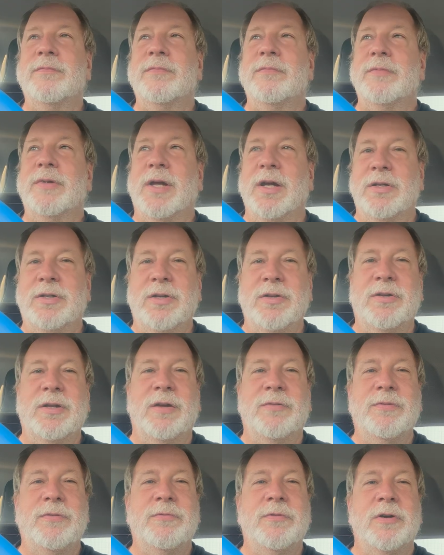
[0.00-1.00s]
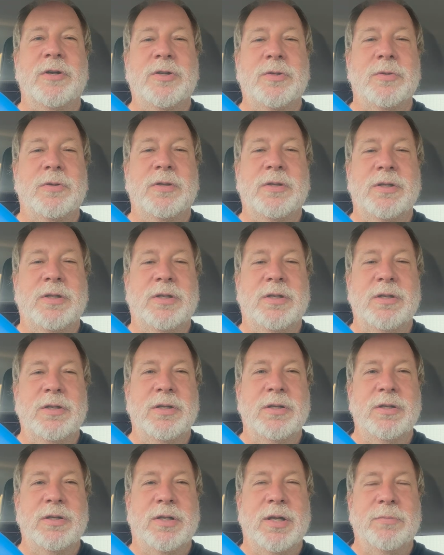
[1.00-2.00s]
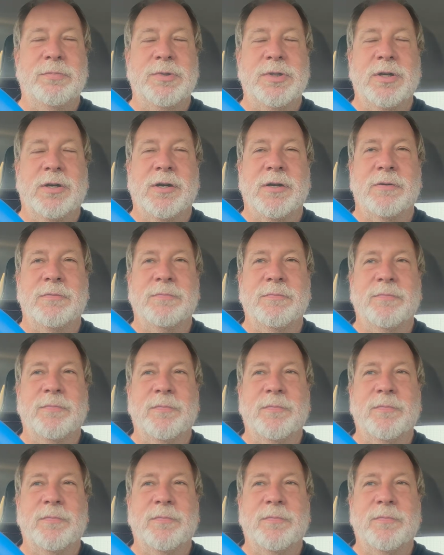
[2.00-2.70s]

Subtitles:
get yourself a virtual tip jar